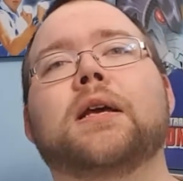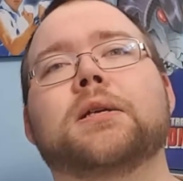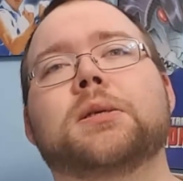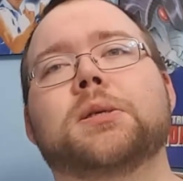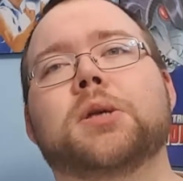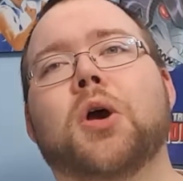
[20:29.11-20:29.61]

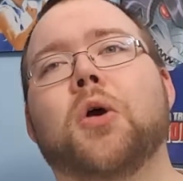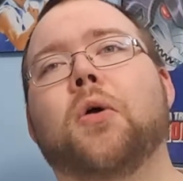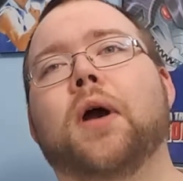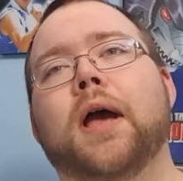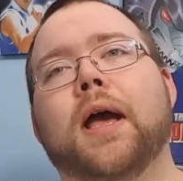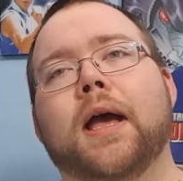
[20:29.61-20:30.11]

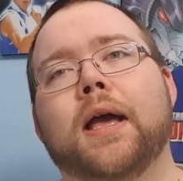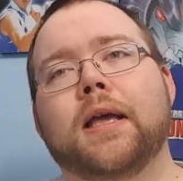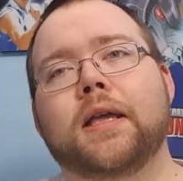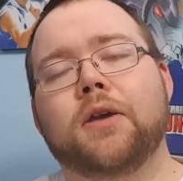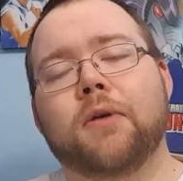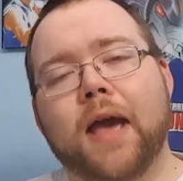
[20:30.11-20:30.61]
So
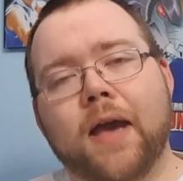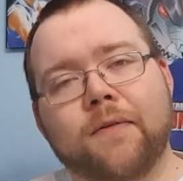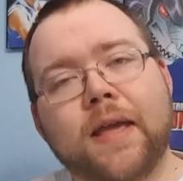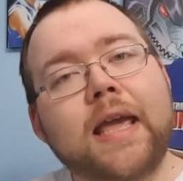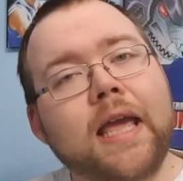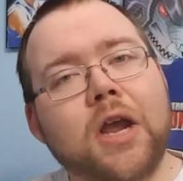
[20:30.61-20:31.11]
you have
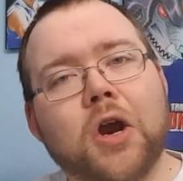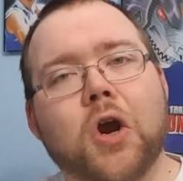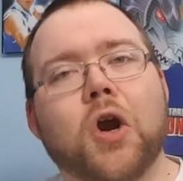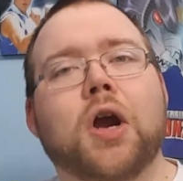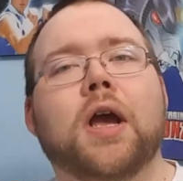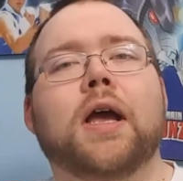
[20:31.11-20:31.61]

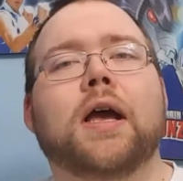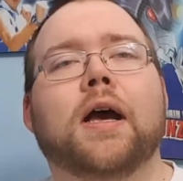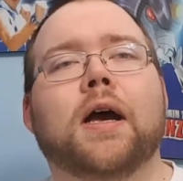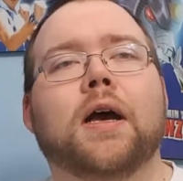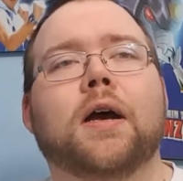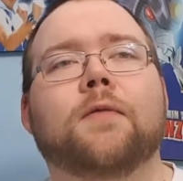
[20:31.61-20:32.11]
here
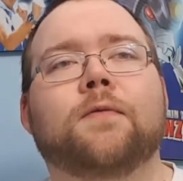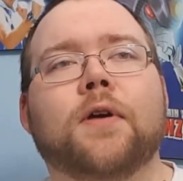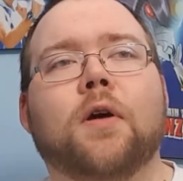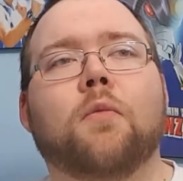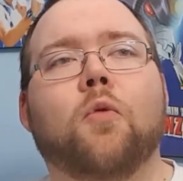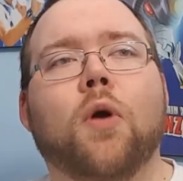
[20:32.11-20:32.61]
uh, a
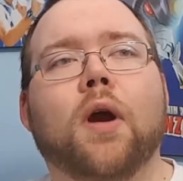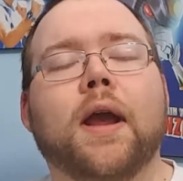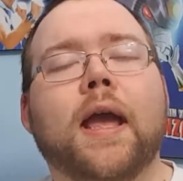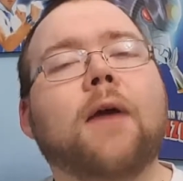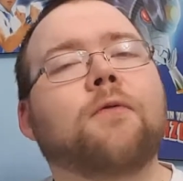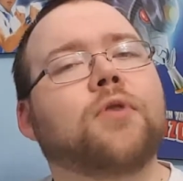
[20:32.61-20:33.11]
film where
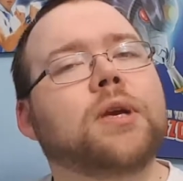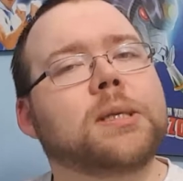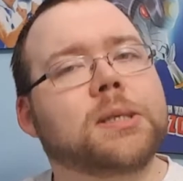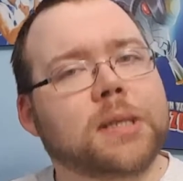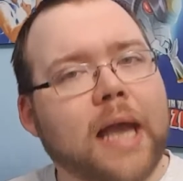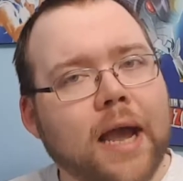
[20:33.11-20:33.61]
every
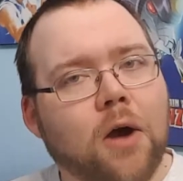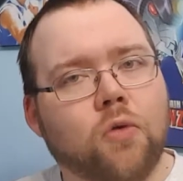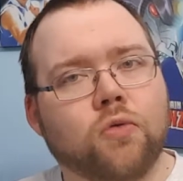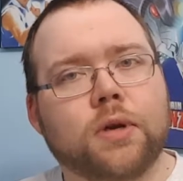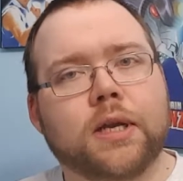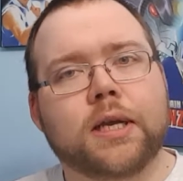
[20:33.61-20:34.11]

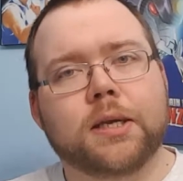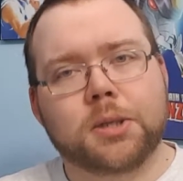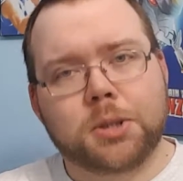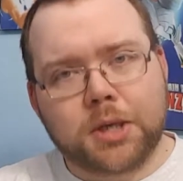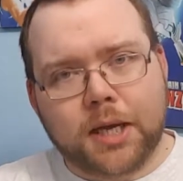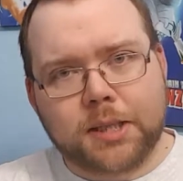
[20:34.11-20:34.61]
sound
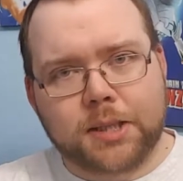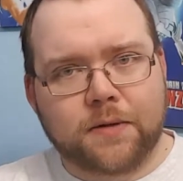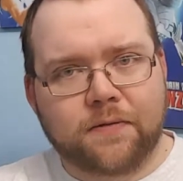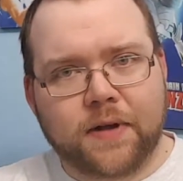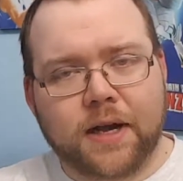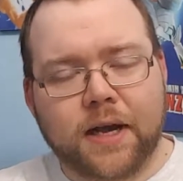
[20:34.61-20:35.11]
is
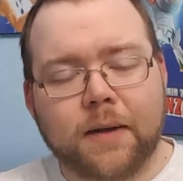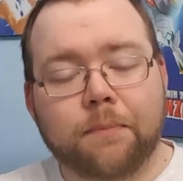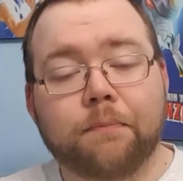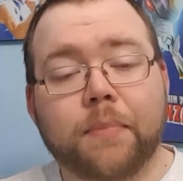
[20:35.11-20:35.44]
justified,